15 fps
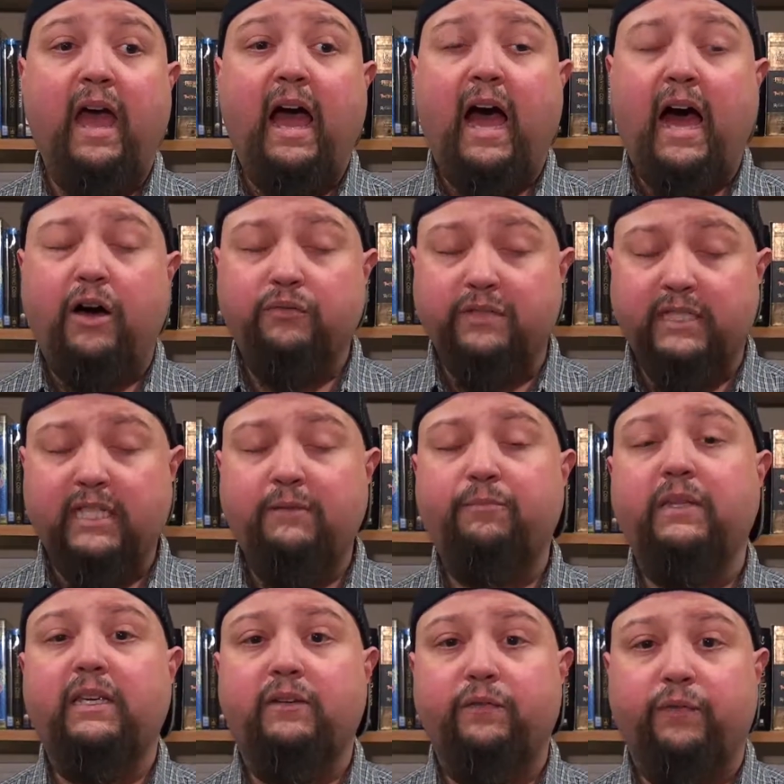how
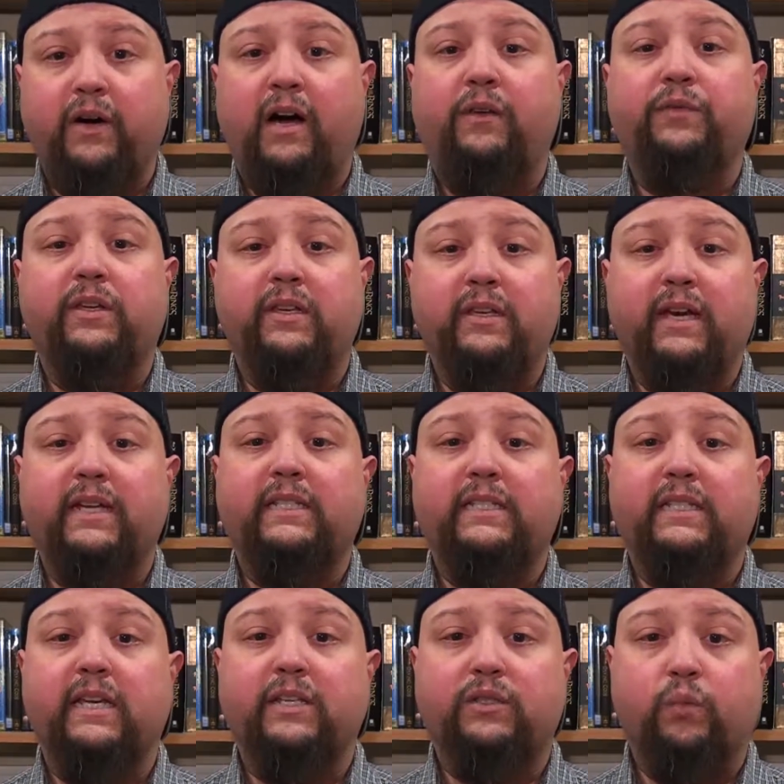deeply involved the United
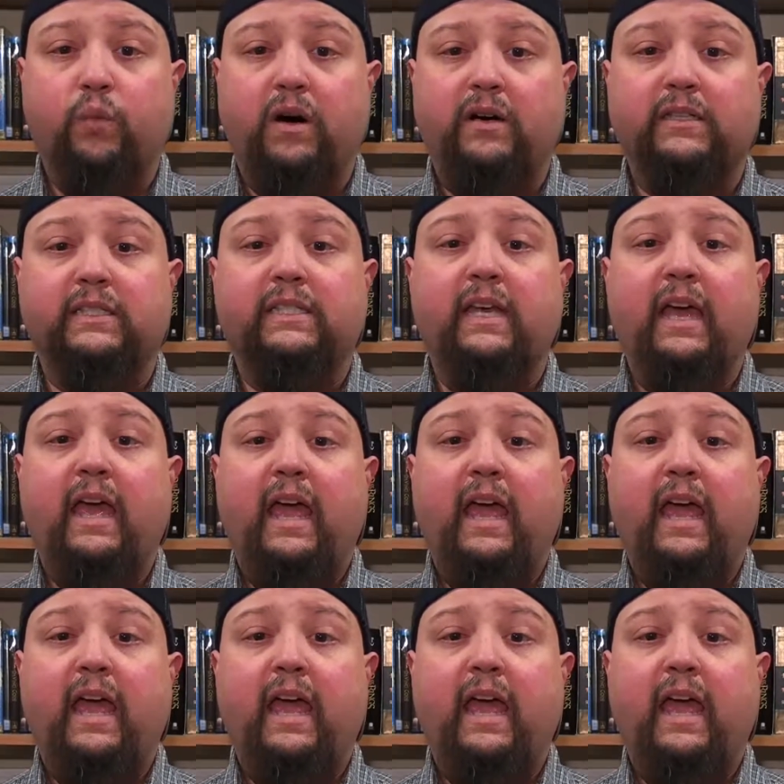States was.